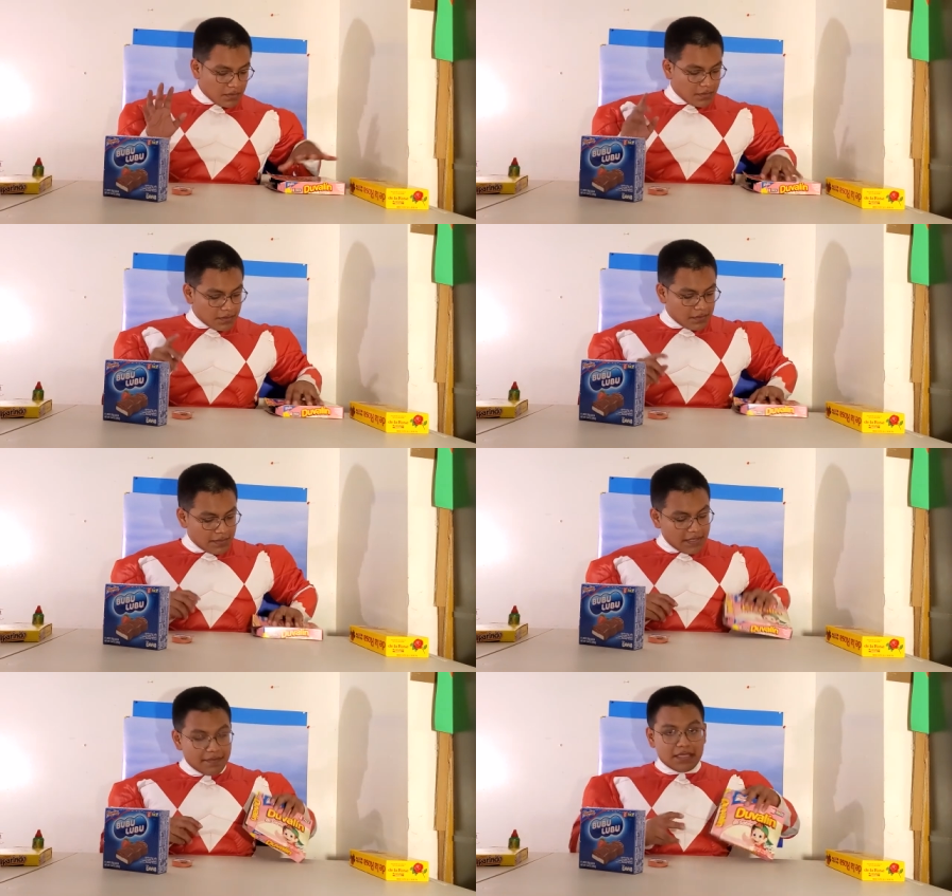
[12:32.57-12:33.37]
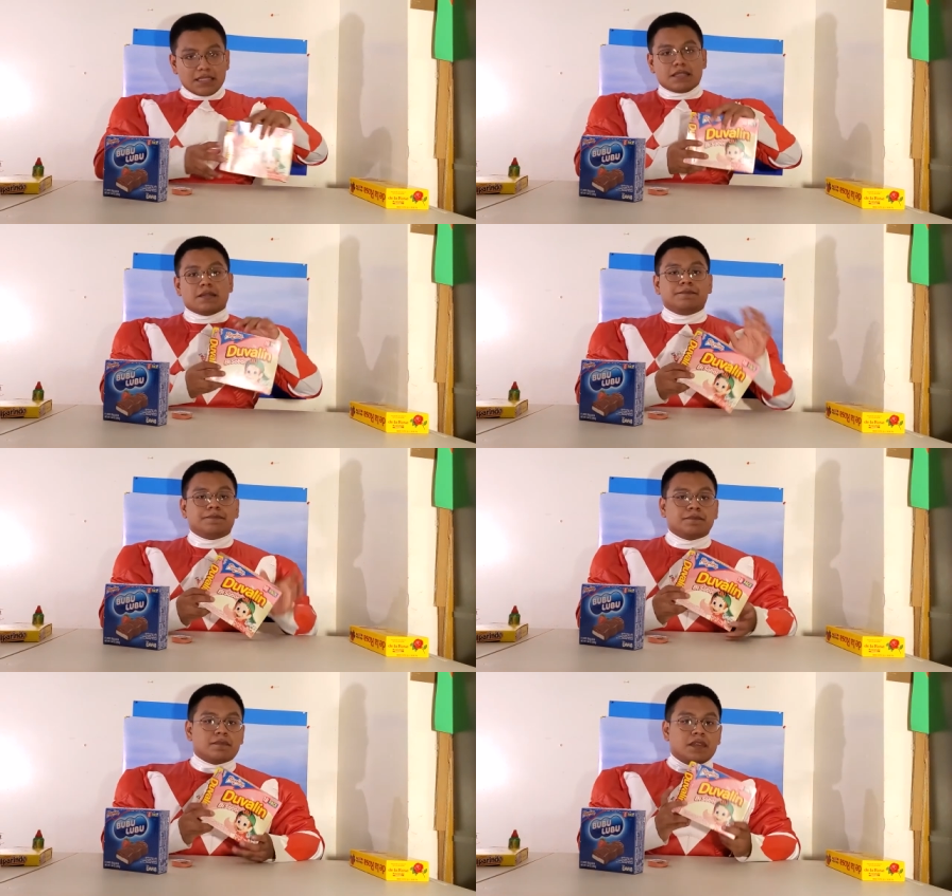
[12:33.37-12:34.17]
So we have this.
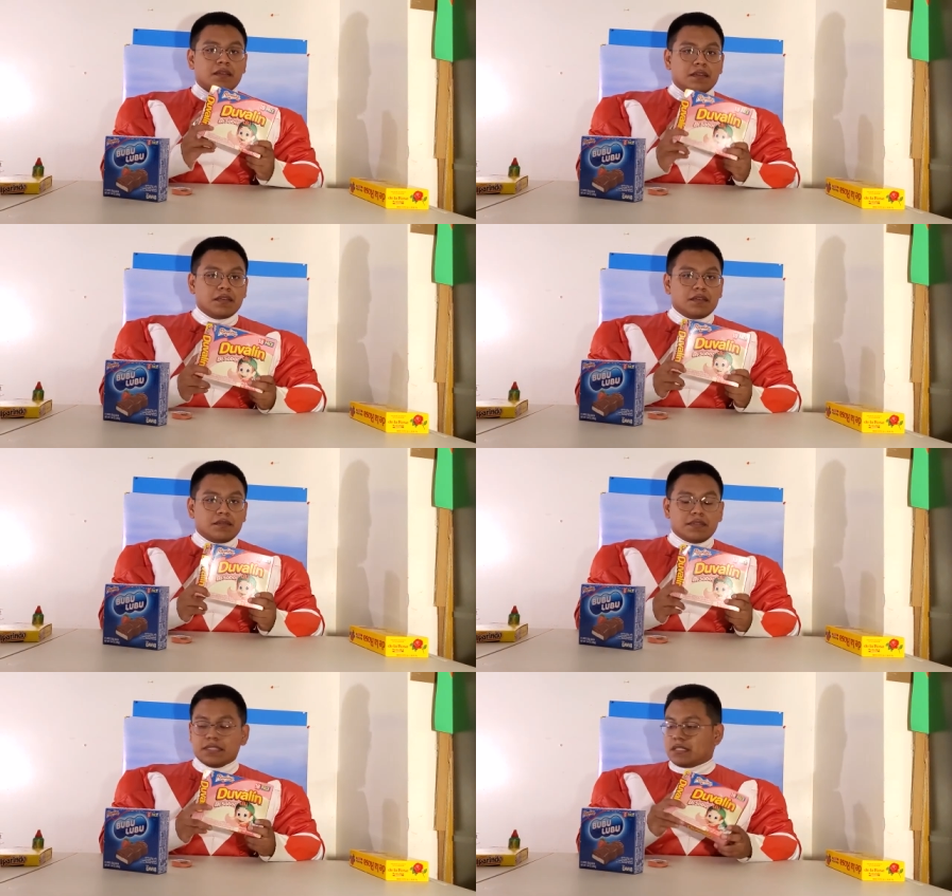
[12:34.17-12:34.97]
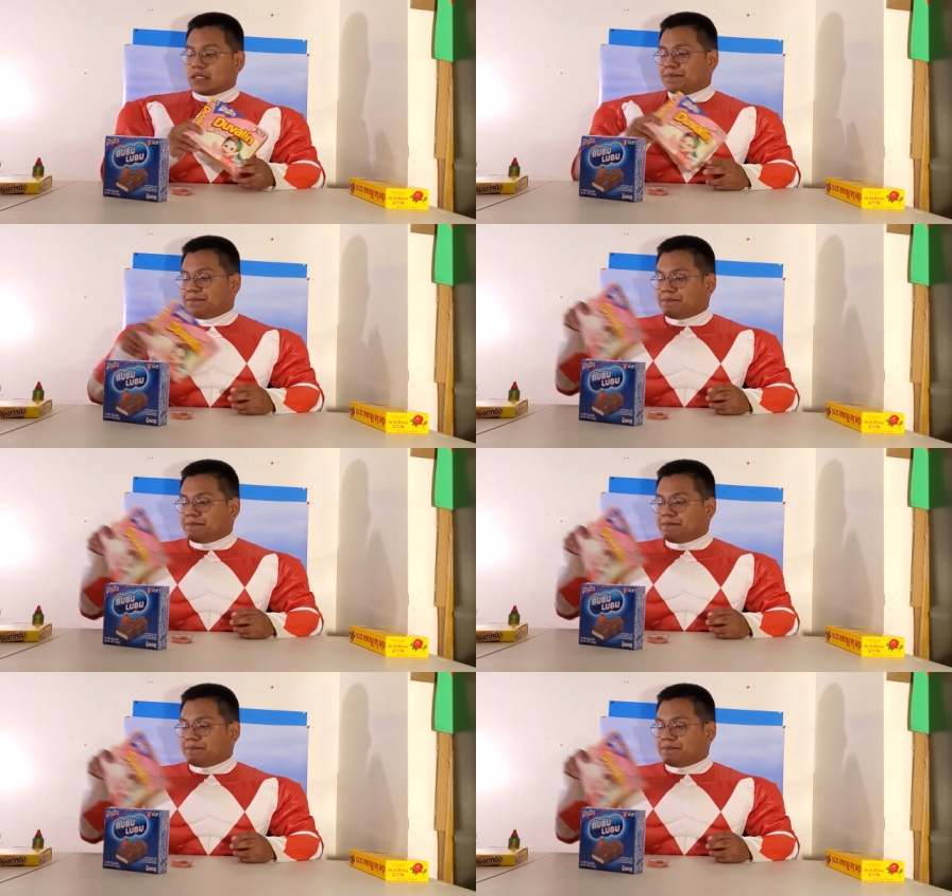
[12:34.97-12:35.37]
Very good.